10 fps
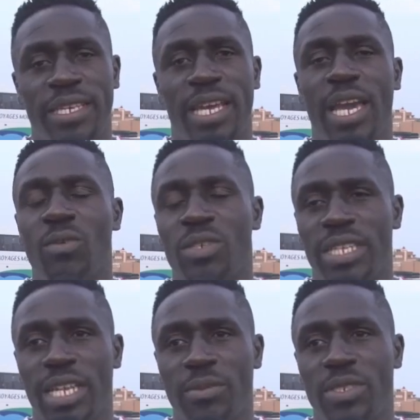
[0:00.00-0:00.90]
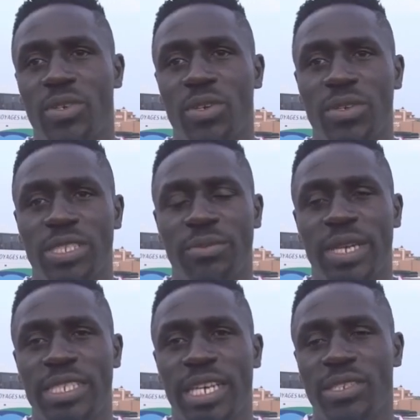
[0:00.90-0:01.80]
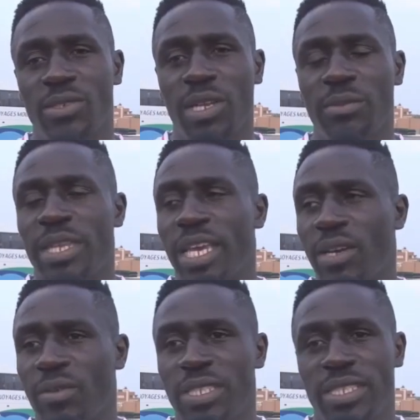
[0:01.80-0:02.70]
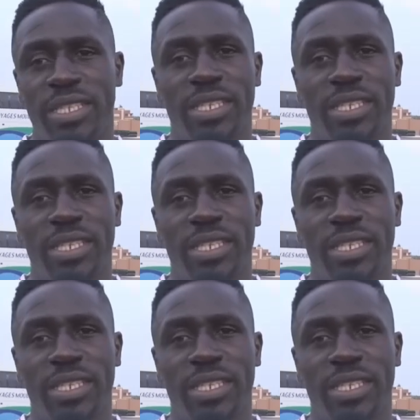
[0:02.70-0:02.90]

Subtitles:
I was helped, so it's my time to help the young ones,